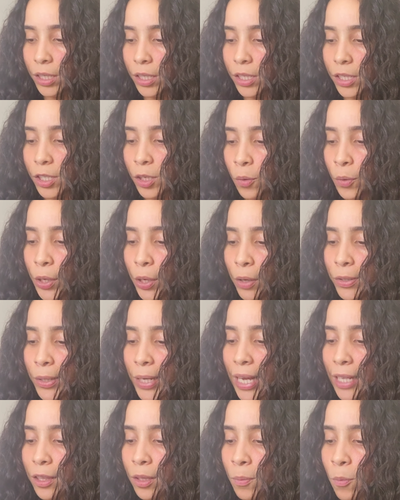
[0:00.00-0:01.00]
So we also
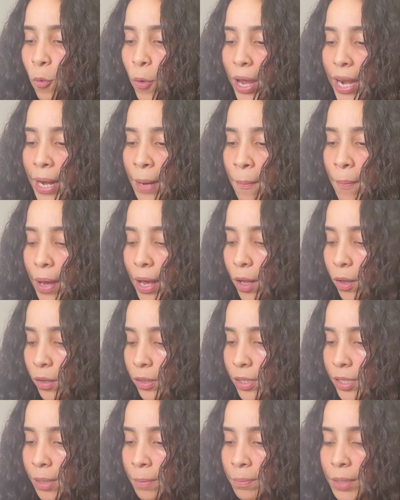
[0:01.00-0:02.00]
got some wedding
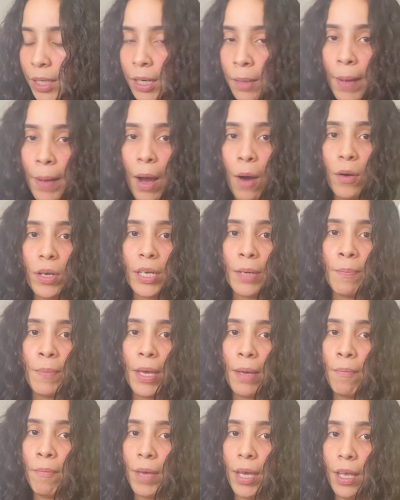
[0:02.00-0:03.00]
bells, something about
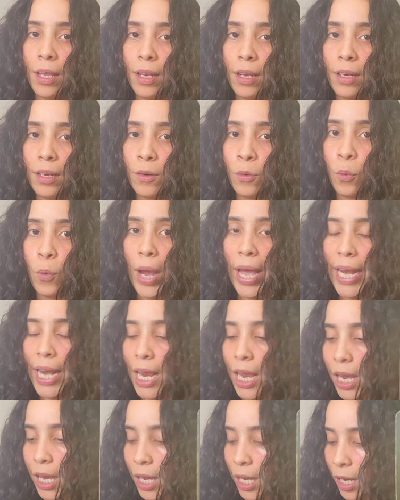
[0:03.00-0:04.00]
commitment,
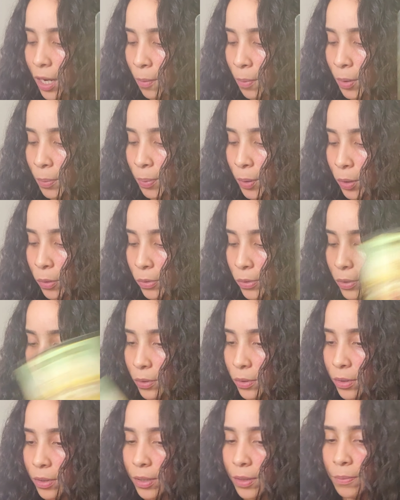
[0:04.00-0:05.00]
wedding,
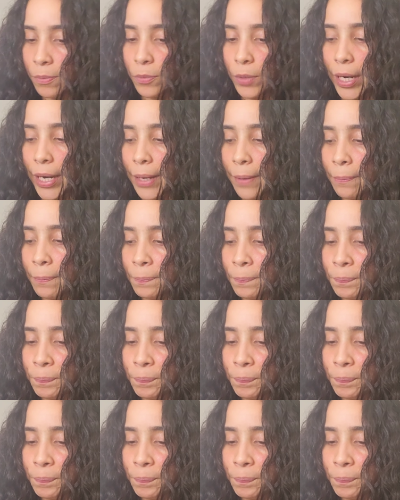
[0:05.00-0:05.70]
proposals, right?